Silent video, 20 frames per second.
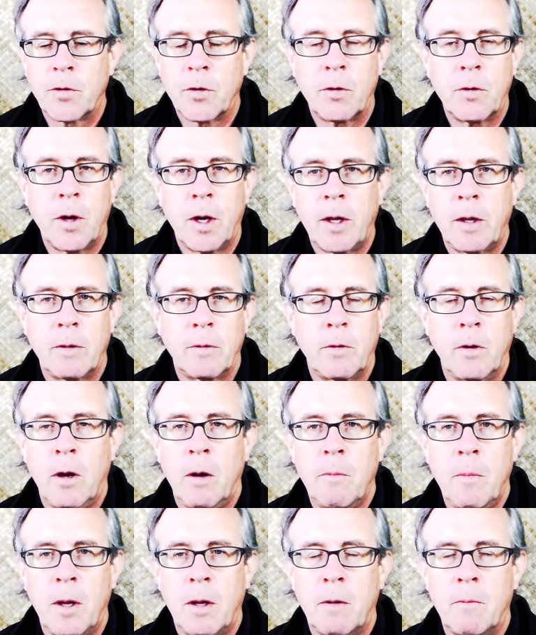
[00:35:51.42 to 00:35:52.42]
So that
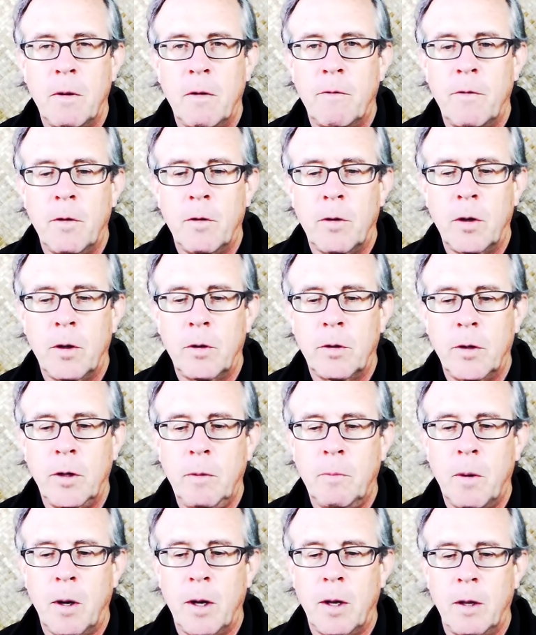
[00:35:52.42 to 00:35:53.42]
you're not making me feel
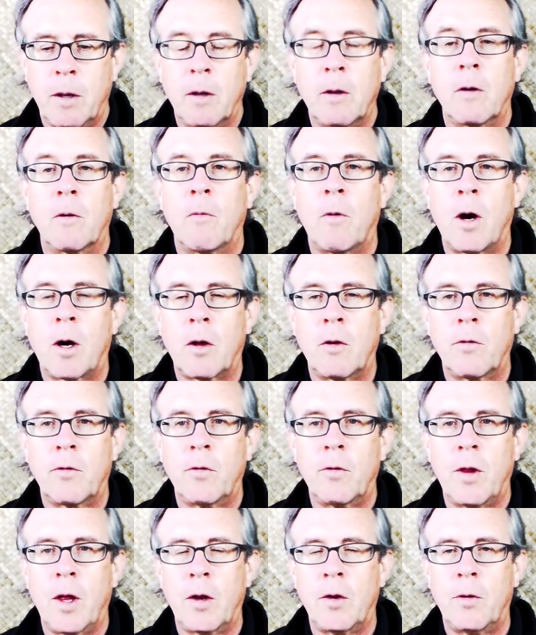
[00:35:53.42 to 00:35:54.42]
guilty by walking
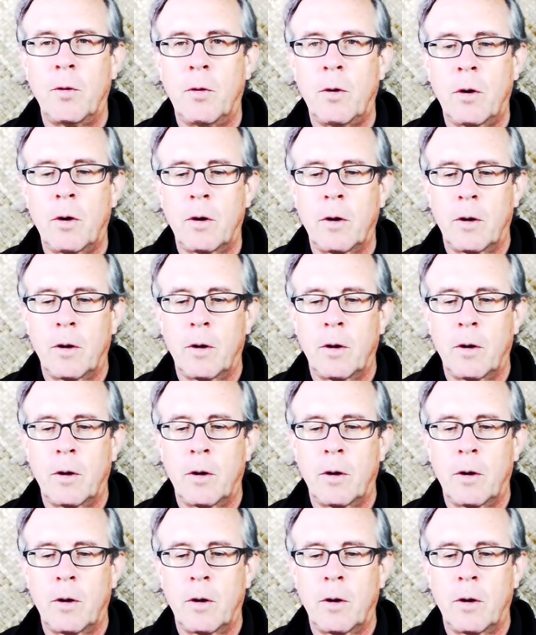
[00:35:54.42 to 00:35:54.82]
through that door.